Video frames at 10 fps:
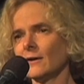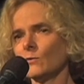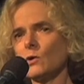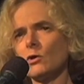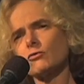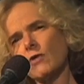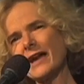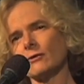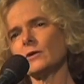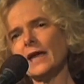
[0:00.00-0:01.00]
we will
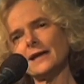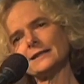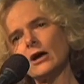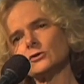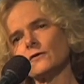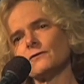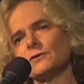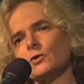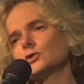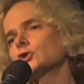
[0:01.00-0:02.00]
recreate out of
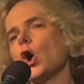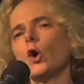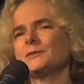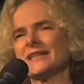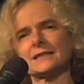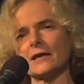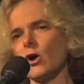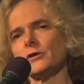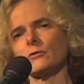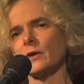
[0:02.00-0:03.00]
those objects
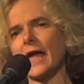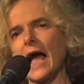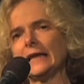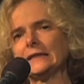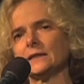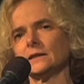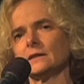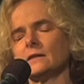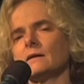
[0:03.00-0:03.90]
another reality.